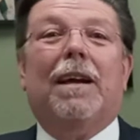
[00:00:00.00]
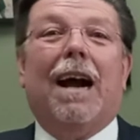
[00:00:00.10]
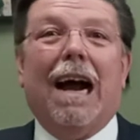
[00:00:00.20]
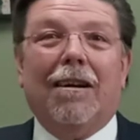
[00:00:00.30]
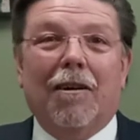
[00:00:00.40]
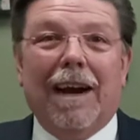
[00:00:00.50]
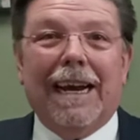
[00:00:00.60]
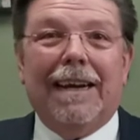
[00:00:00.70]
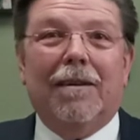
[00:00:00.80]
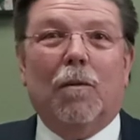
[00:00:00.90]

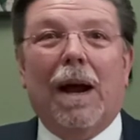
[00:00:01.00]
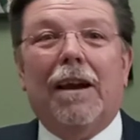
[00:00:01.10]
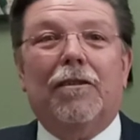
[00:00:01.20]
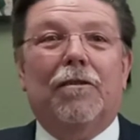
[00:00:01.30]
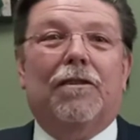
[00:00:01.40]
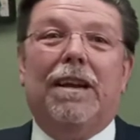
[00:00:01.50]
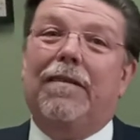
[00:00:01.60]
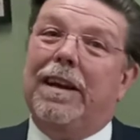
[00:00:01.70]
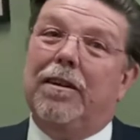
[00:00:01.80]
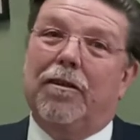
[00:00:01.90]
congregating around your
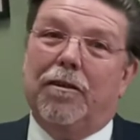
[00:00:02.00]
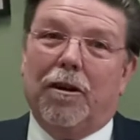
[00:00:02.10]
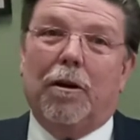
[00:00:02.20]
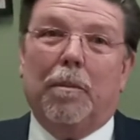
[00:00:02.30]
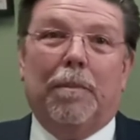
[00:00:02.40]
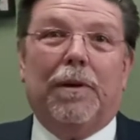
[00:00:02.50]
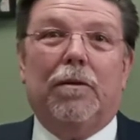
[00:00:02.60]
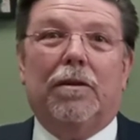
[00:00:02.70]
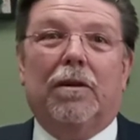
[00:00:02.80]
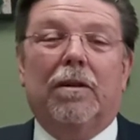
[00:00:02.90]
TV or your
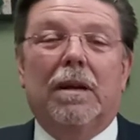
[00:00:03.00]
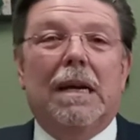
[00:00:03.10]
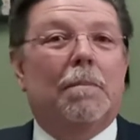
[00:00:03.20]
computer,